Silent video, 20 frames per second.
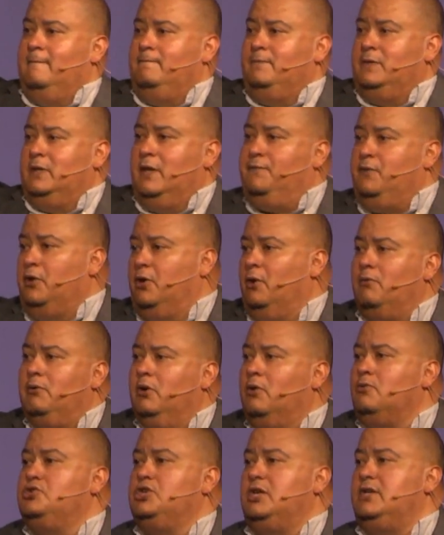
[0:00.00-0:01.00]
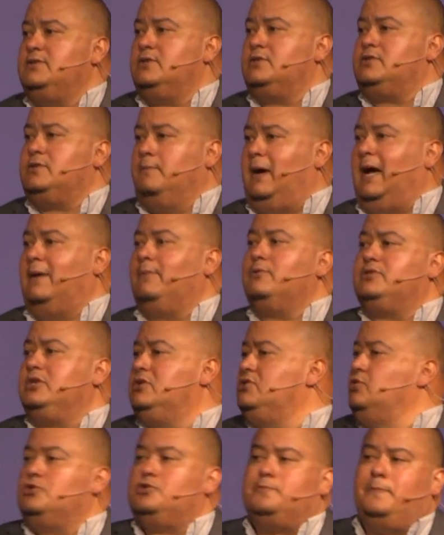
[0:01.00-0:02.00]
If you don't know Jesus, the Bible says
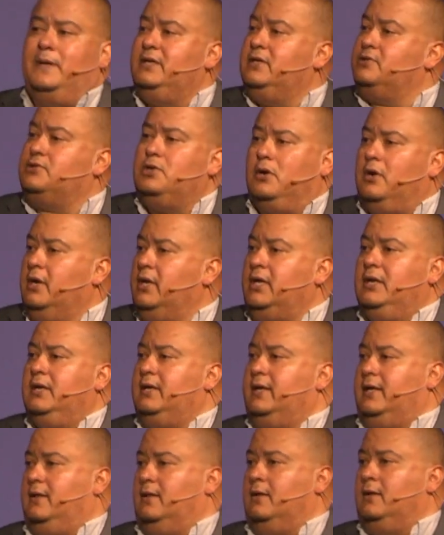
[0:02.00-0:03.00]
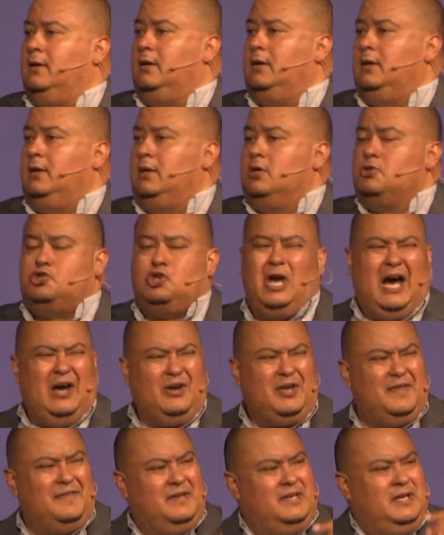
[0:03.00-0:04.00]
you'll spend eternity in hell. So, how
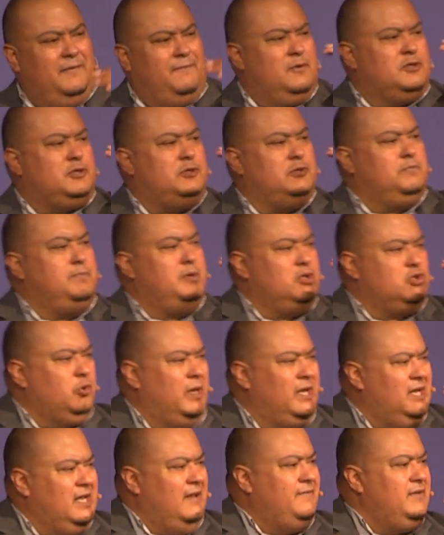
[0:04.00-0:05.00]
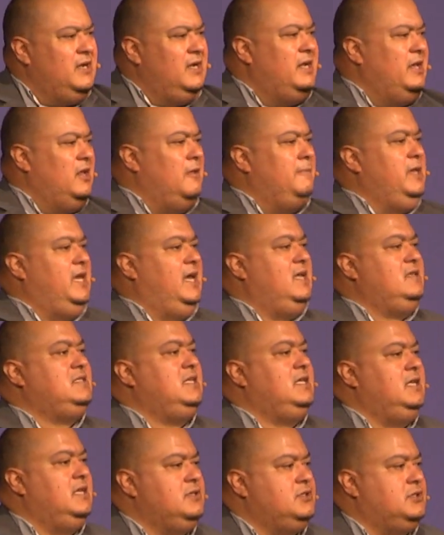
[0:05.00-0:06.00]
can the difference between heaven and hell be
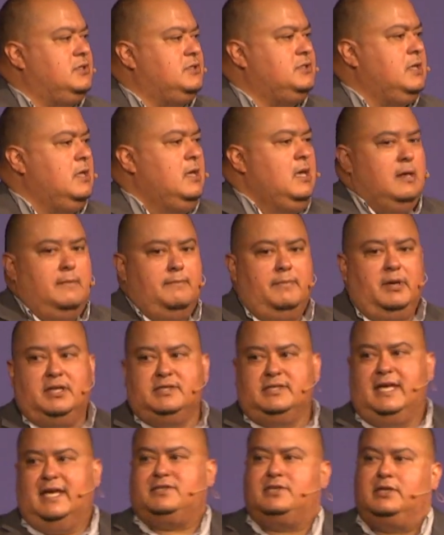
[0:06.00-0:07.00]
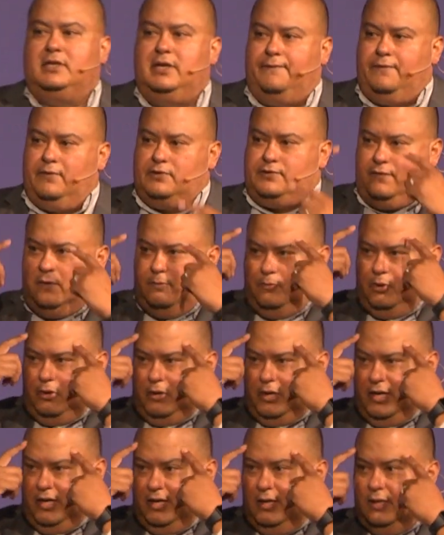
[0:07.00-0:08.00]
18 inches? Because that's the difference from your
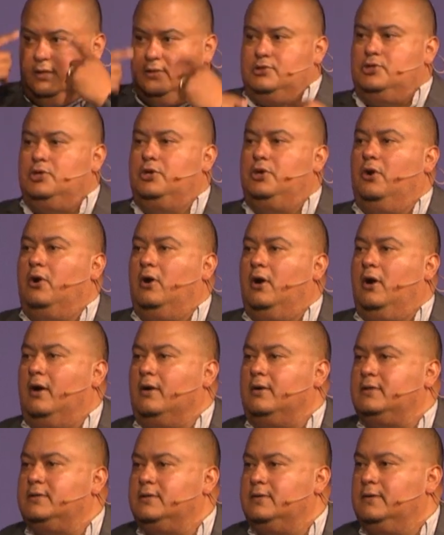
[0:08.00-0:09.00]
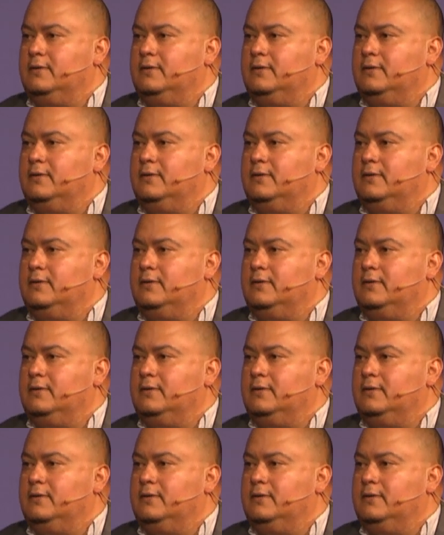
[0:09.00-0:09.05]
head to your heart.